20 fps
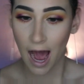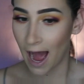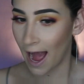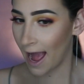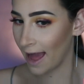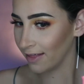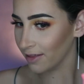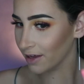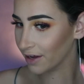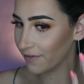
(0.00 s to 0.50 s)

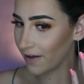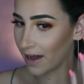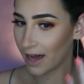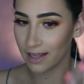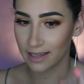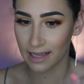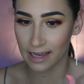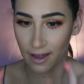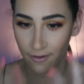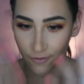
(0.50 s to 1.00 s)
I love
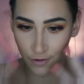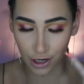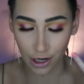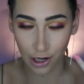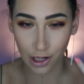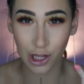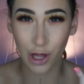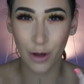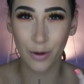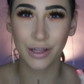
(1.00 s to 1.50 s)
how like I've got
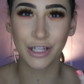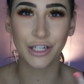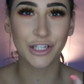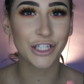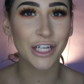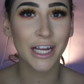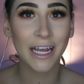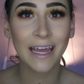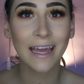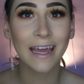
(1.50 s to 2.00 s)
a glow on the
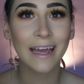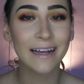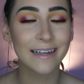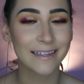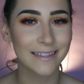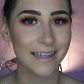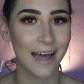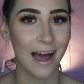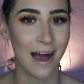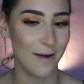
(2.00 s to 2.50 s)

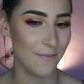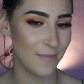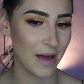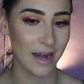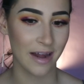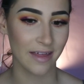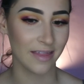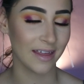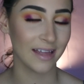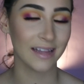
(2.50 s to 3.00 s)
cheeks, and
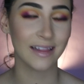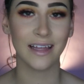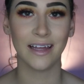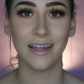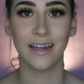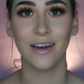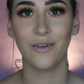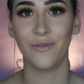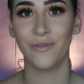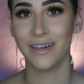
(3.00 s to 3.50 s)
I think
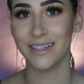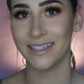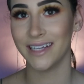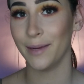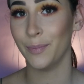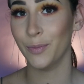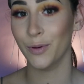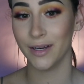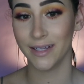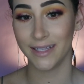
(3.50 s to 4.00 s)
that once
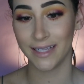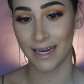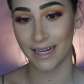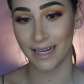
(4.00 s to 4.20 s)
I put the